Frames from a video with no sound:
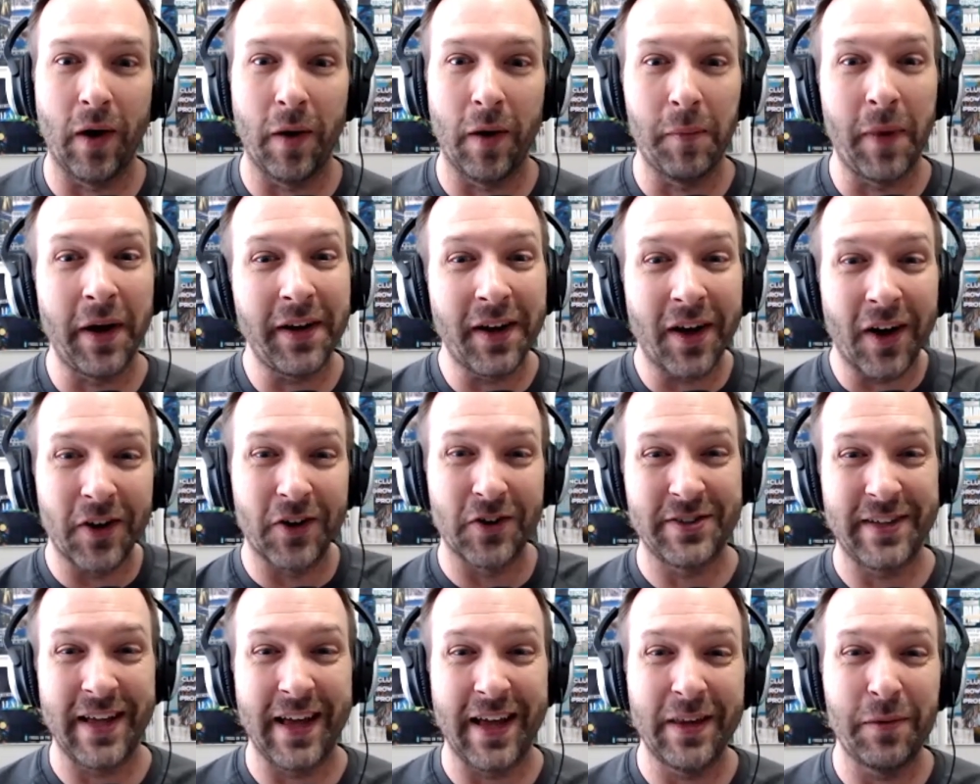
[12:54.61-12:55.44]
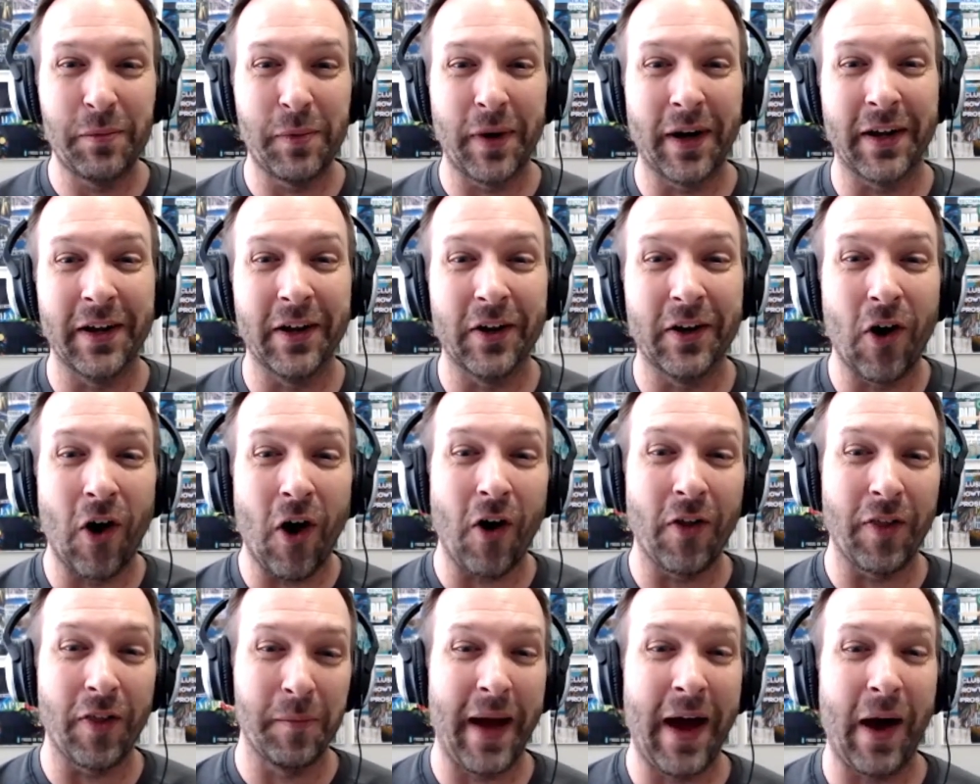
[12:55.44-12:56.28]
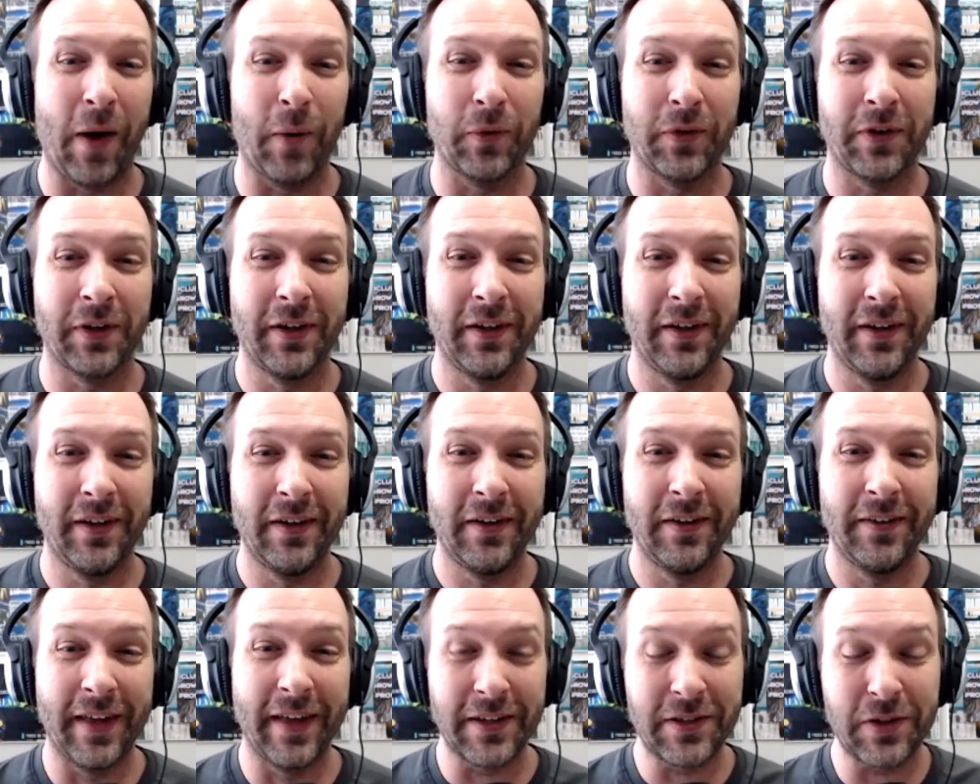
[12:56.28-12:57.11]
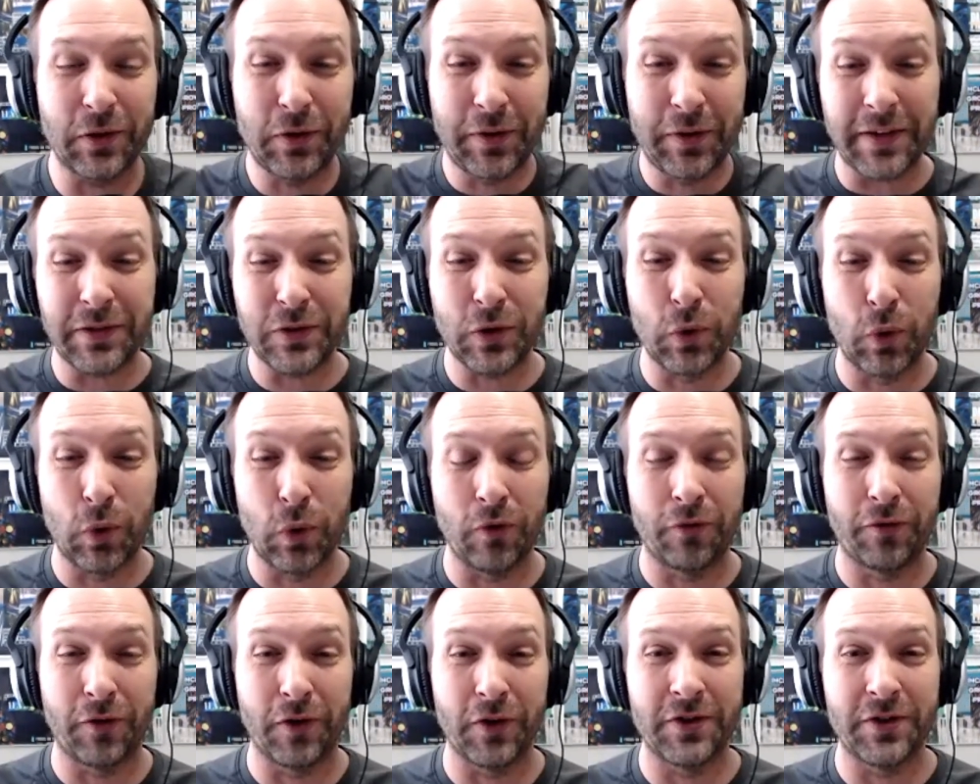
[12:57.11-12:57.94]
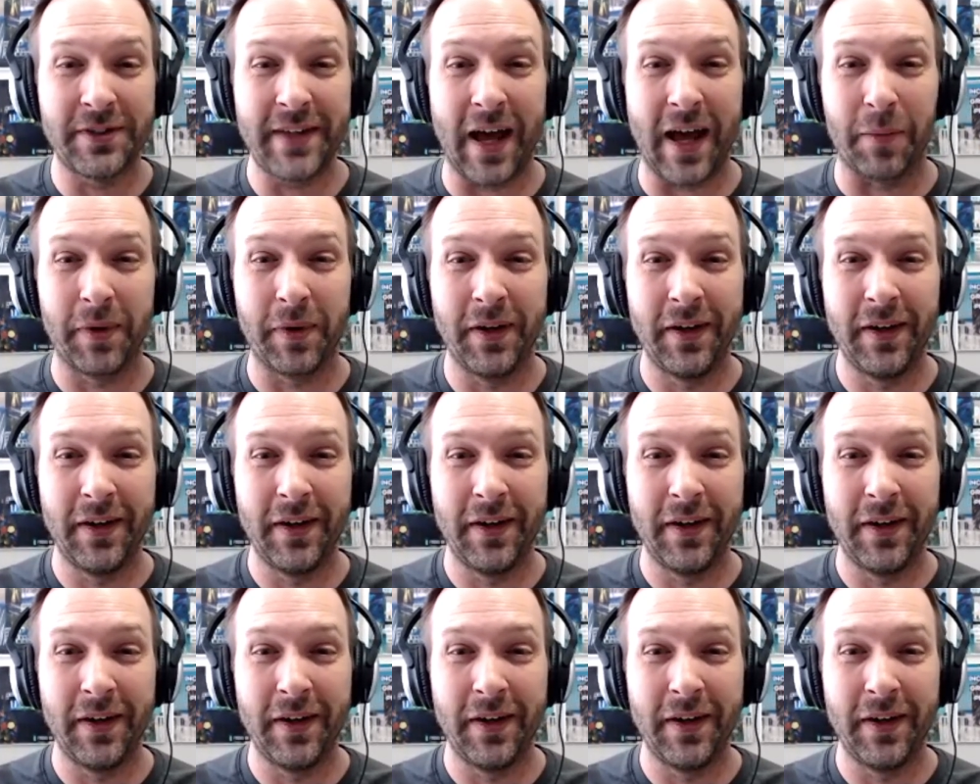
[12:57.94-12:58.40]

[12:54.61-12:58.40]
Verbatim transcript: I might not understand them, but I can call them out. Mm-hmm. That's a that's a cool first step.